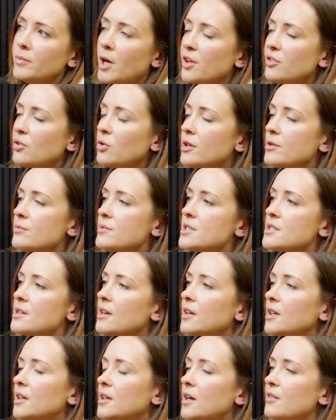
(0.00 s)
I thought it was,
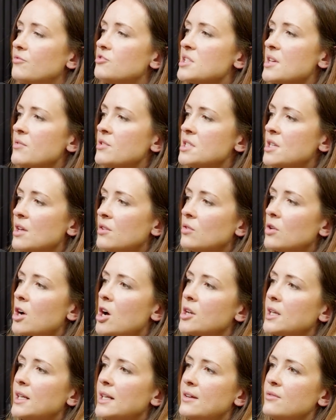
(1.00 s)
for some reason I thought
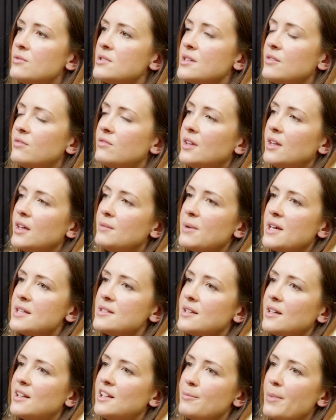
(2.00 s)
gardening leave was if they
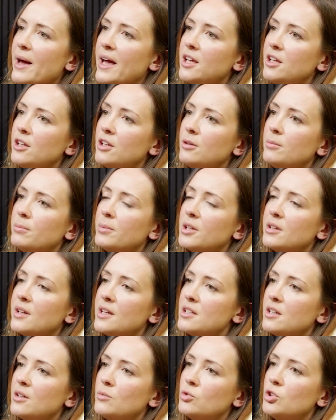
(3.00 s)
basically pay you but they
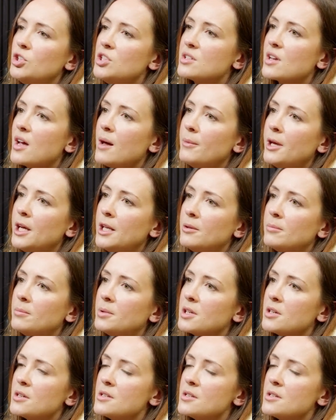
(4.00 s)
don't want you to come in because